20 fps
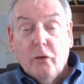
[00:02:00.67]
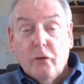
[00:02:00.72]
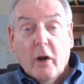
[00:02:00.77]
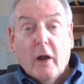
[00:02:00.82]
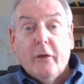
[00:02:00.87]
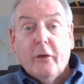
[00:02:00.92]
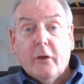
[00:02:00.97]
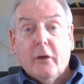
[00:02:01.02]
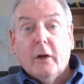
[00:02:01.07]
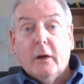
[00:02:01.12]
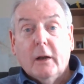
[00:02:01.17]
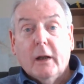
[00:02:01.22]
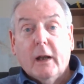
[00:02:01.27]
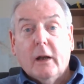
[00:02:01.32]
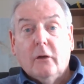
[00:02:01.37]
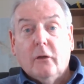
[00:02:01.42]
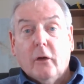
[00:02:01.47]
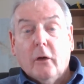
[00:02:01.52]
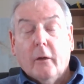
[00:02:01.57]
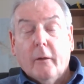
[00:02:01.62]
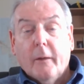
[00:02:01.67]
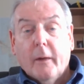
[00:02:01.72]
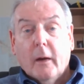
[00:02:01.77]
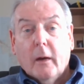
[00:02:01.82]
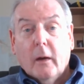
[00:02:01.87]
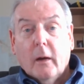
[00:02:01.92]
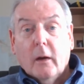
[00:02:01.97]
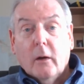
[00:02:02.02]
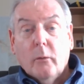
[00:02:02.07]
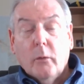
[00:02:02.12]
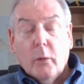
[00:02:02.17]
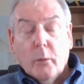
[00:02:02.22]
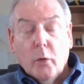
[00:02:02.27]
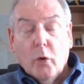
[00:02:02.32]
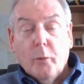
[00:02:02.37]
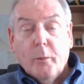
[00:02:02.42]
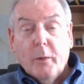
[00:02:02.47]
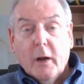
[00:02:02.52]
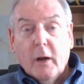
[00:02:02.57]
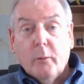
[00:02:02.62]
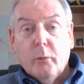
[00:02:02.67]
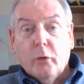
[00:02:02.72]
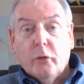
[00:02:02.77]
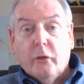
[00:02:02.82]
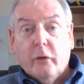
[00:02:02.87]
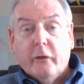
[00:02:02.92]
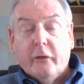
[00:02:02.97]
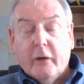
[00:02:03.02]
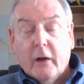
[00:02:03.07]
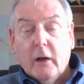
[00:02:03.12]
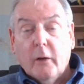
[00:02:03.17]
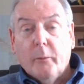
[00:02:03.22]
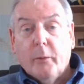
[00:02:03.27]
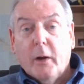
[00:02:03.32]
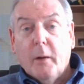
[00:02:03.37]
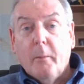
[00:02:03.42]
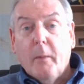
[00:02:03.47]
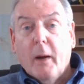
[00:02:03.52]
rather than later, we will be able to celebrate